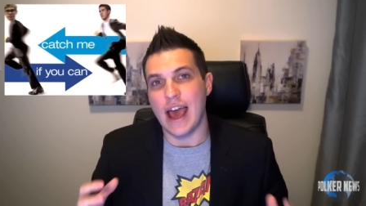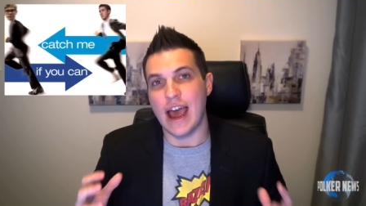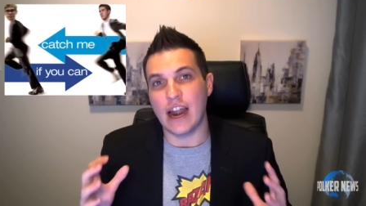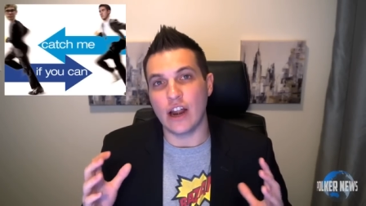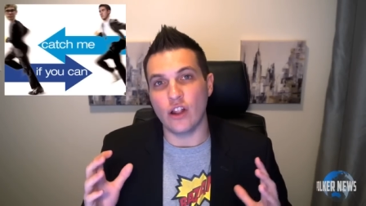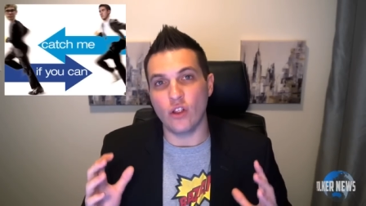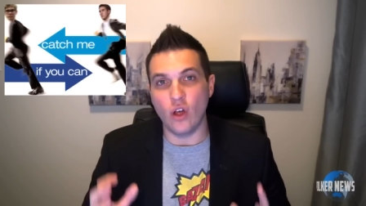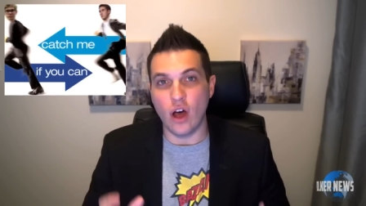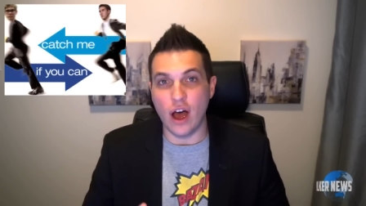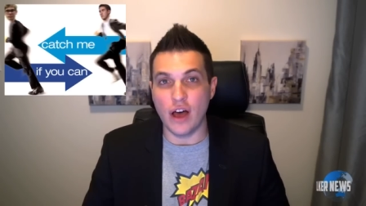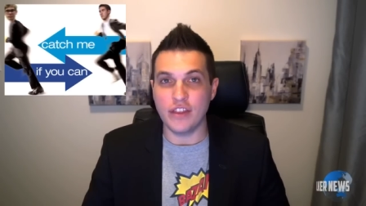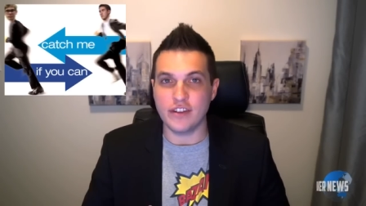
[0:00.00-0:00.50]

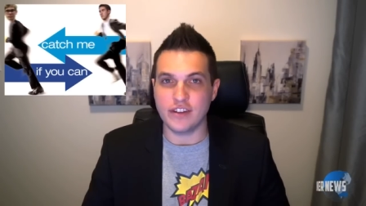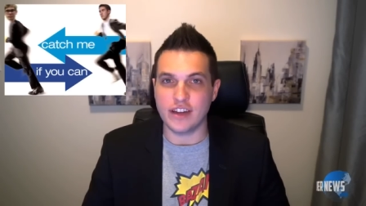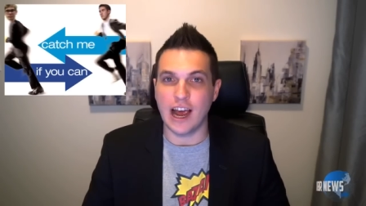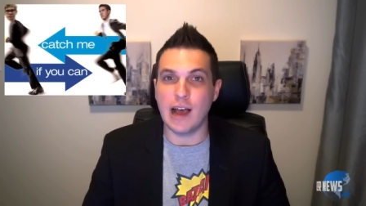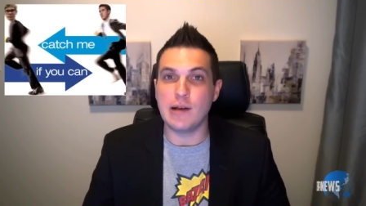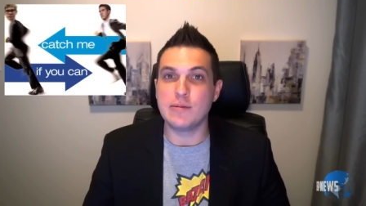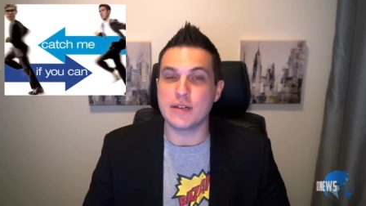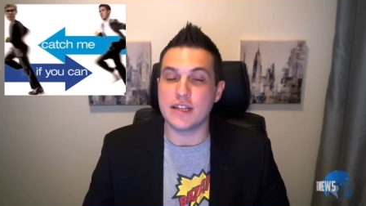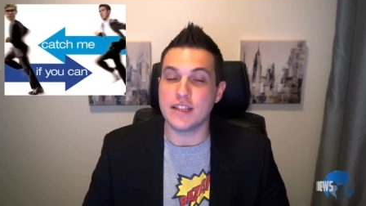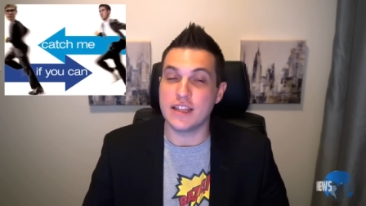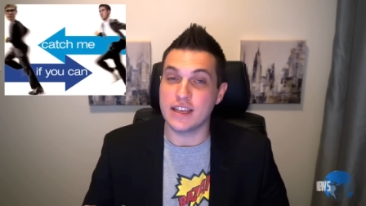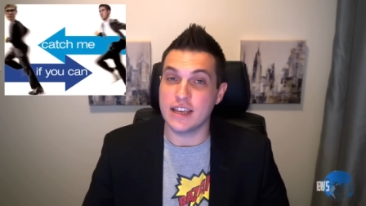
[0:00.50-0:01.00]
and a lot of the
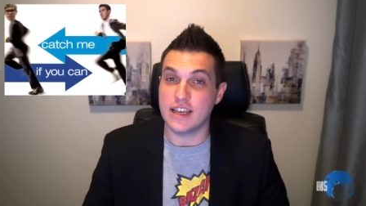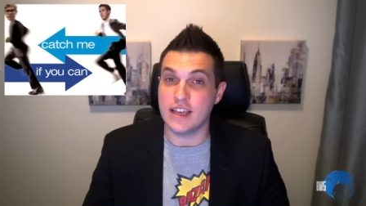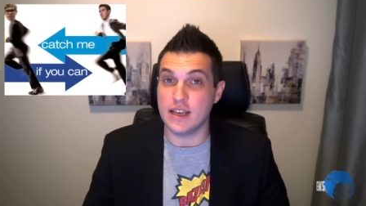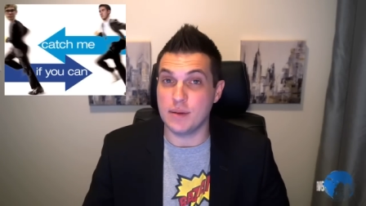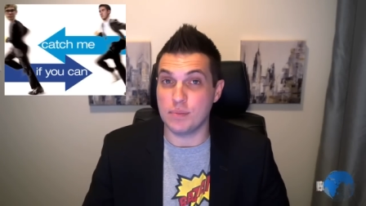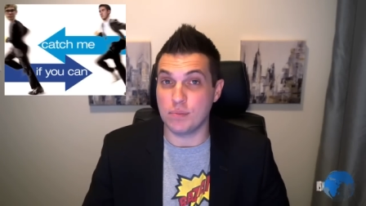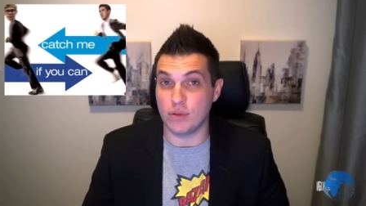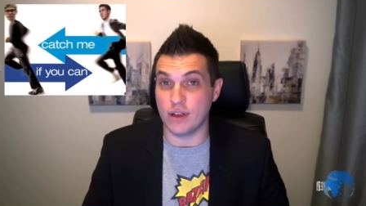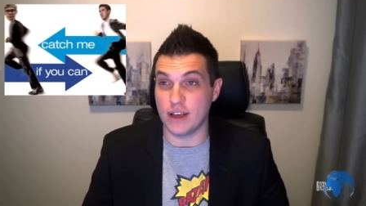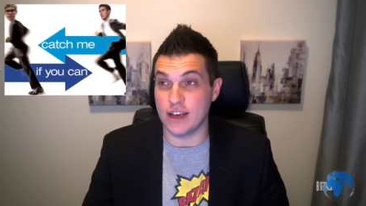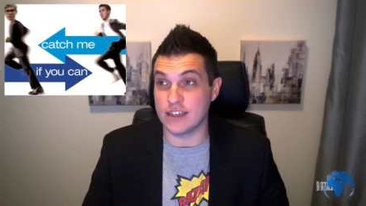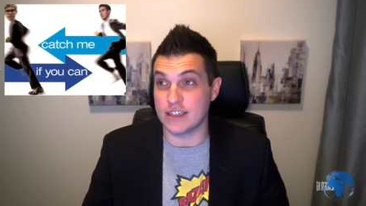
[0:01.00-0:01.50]
times I think
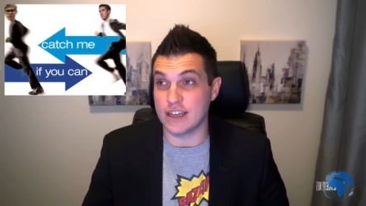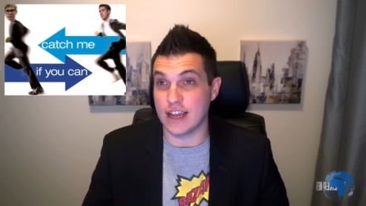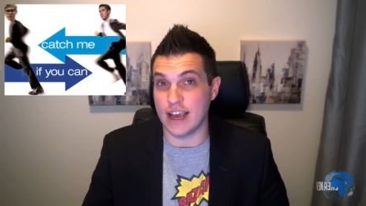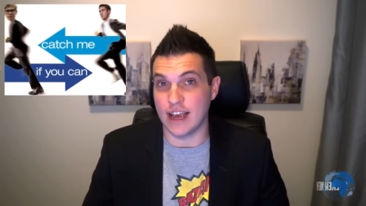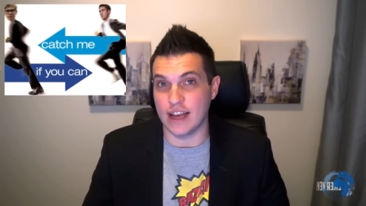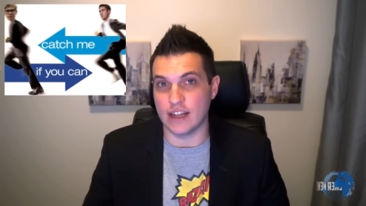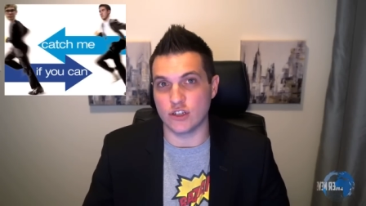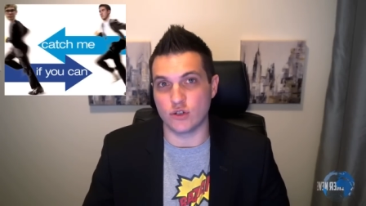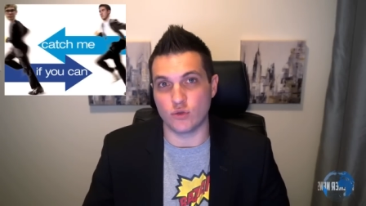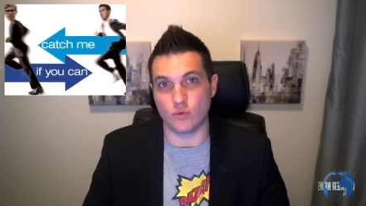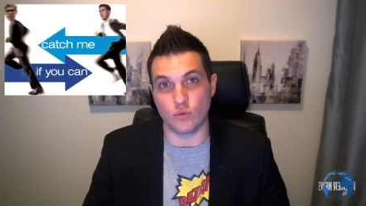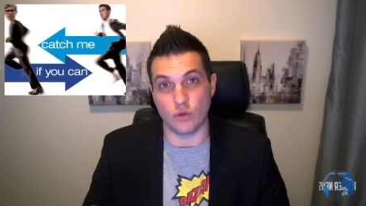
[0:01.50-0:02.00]
he plays
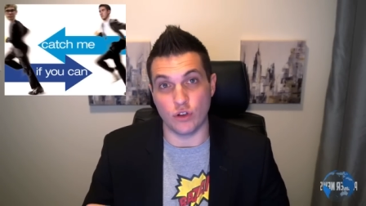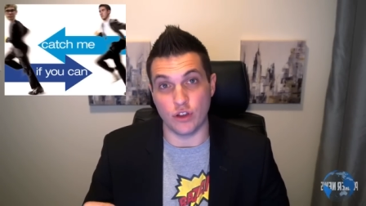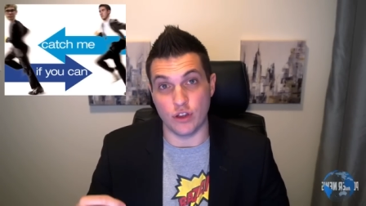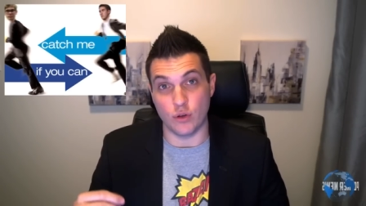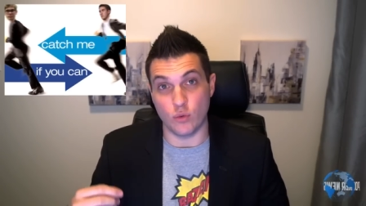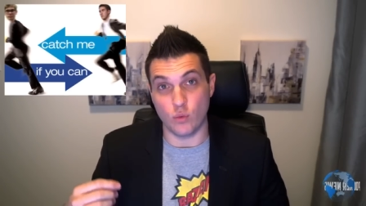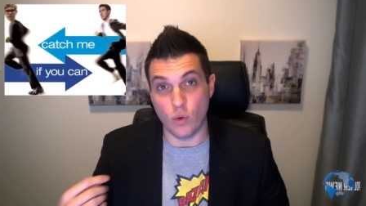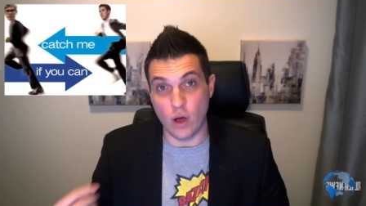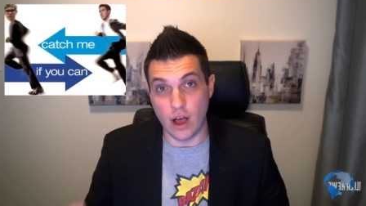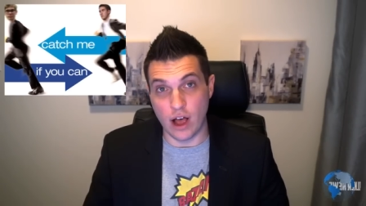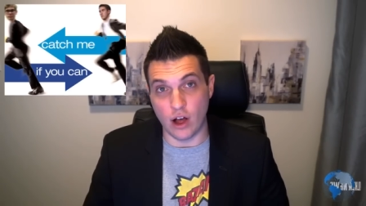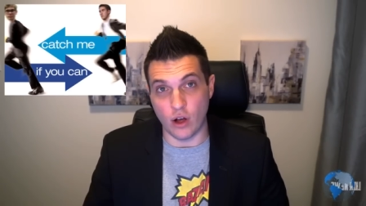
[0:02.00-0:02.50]
hands
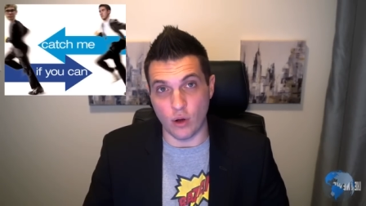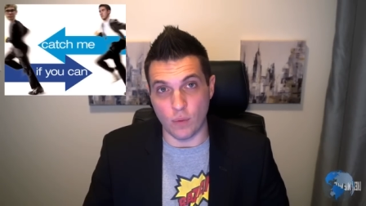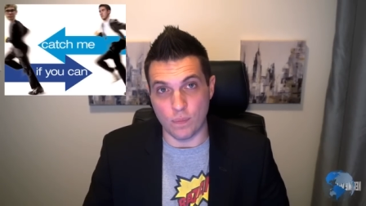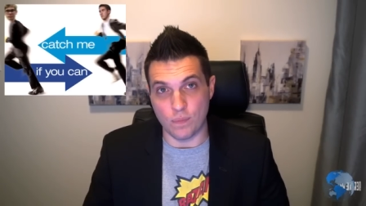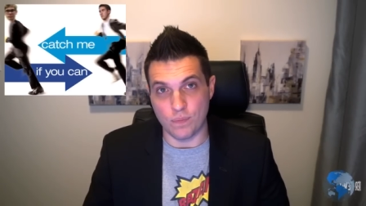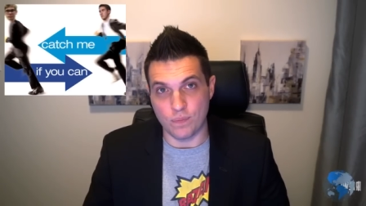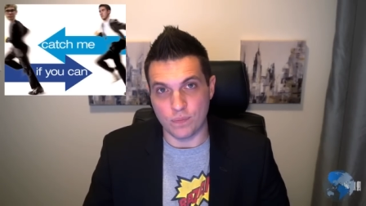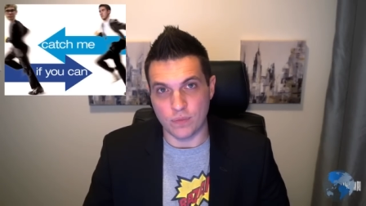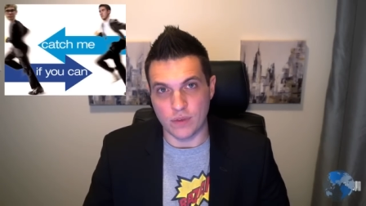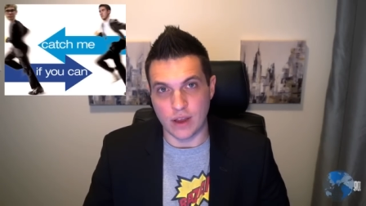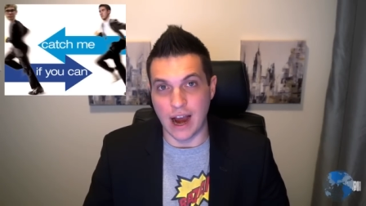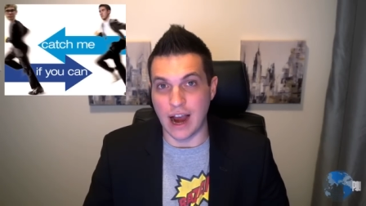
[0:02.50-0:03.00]
really well.